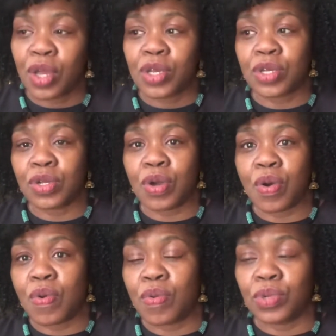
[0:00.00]
You
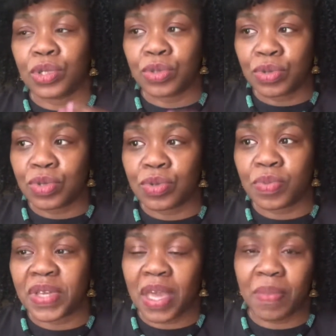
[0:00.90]
know, Lulu
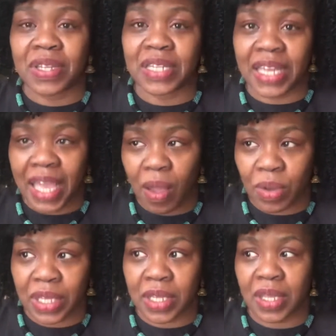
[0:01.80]
becoming an accountant